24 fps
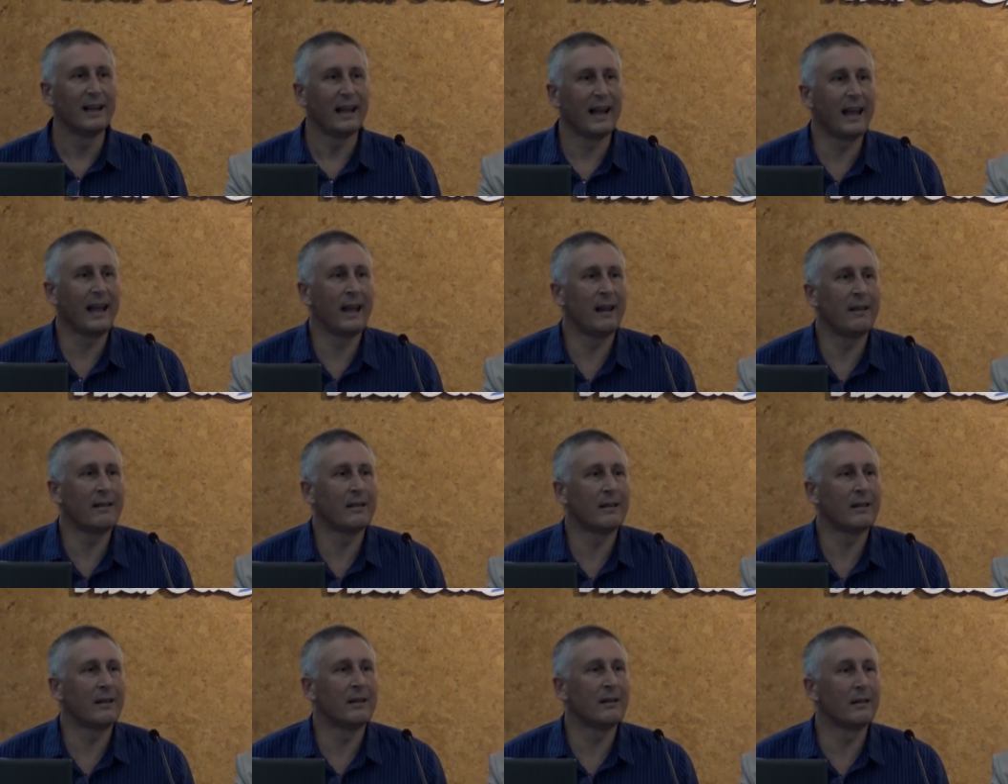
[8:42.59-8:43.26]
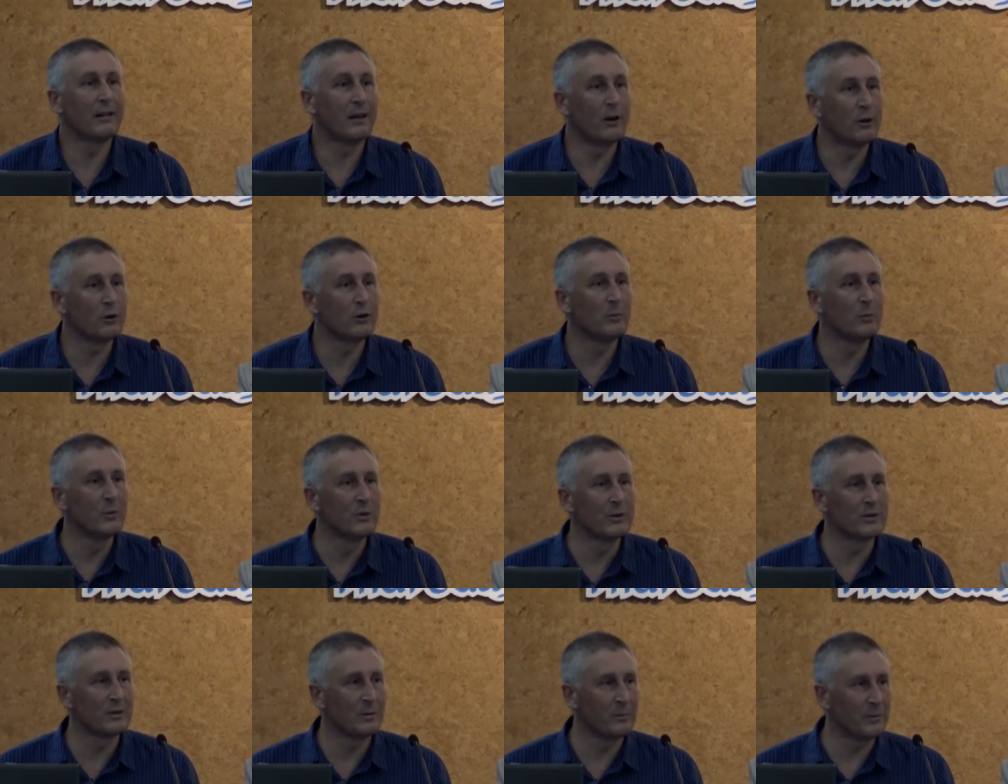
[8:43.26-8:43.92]
and the local
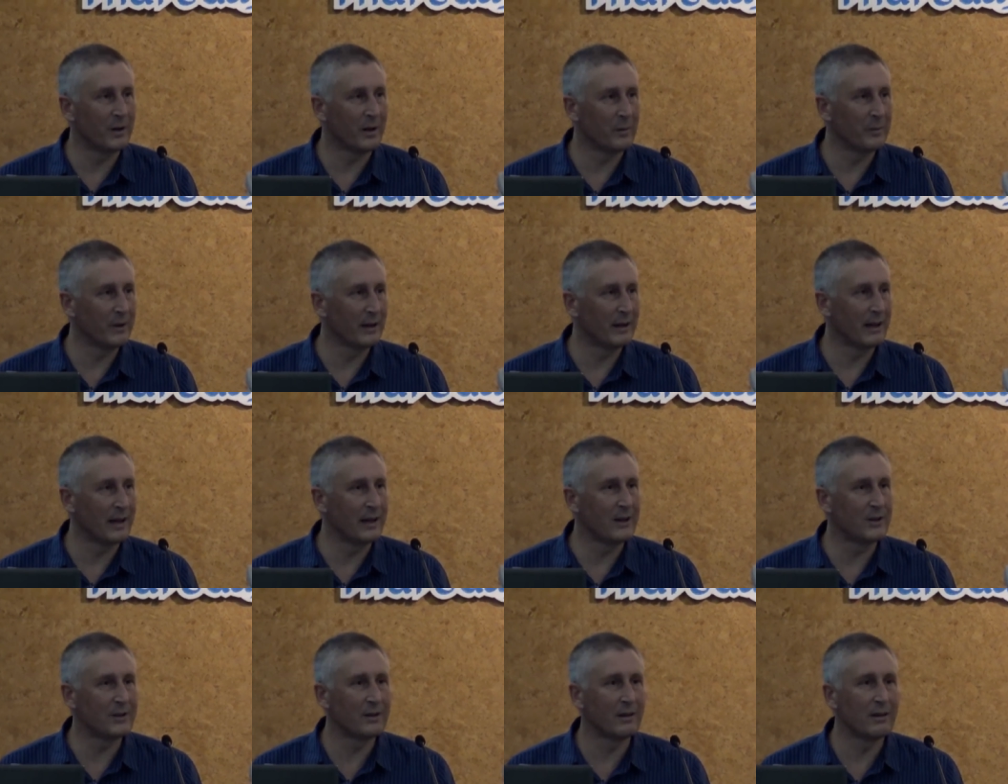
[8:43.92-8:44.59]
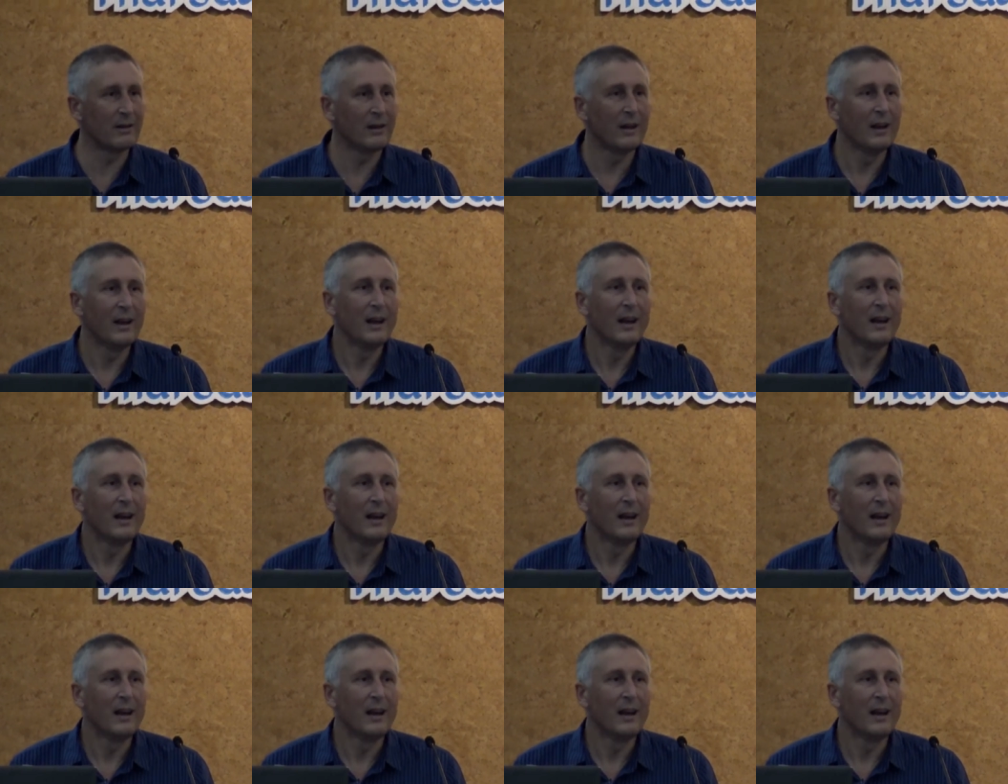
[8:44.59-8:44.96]
Muslim population,